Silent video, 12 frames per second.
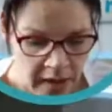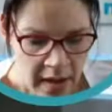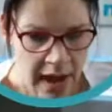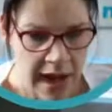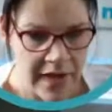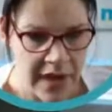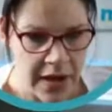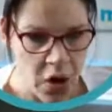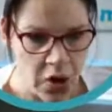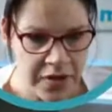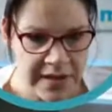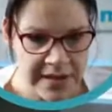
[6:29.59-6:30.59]
And then
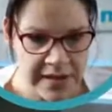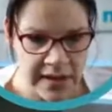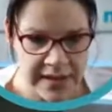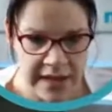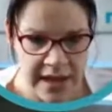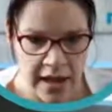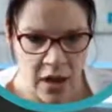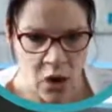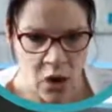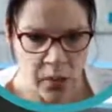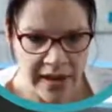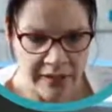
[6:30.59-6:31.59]
on this side here,
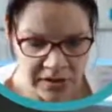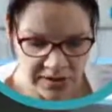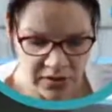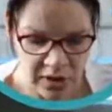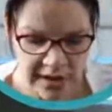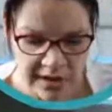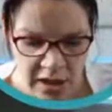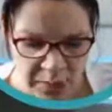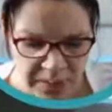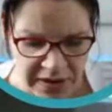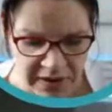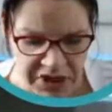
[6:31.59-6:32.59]
we have just got a little
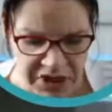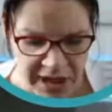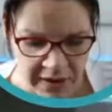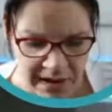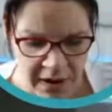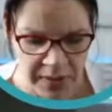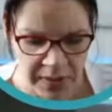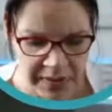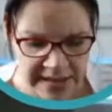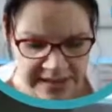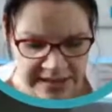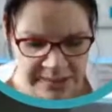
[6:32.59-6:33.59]
bit of a shout out
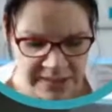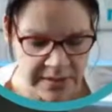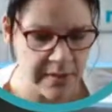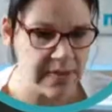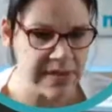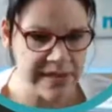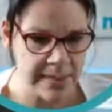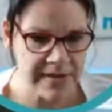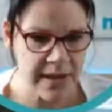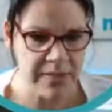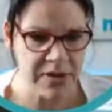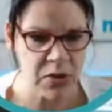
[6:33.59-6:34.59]
because in
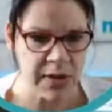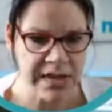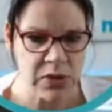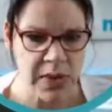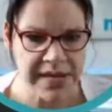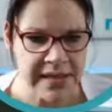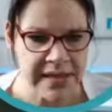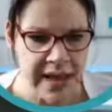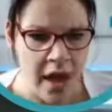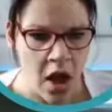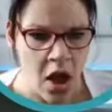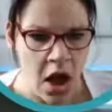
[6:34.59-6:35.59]
September 2020,
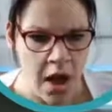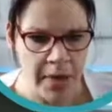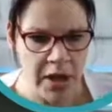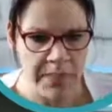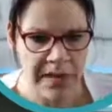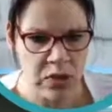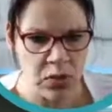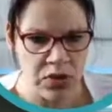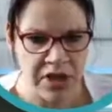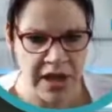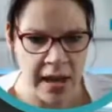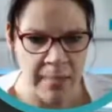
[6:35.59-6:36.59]
I'm going to be
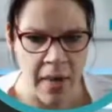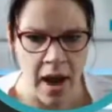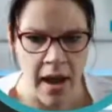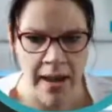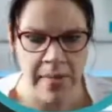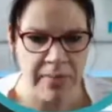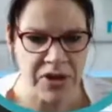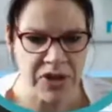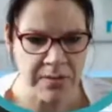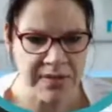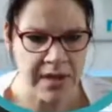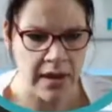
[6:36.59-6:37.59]
launching my
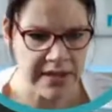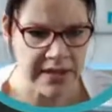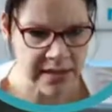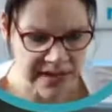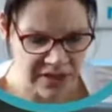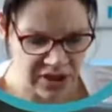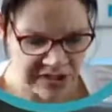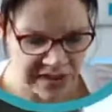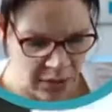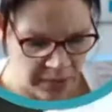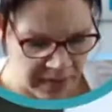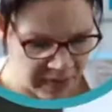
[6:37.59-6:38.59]
membership site. So that's just a
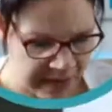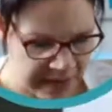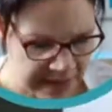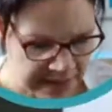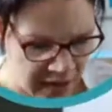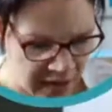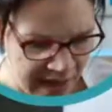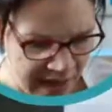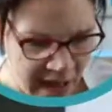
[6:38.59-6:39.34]
little bit of an insight there.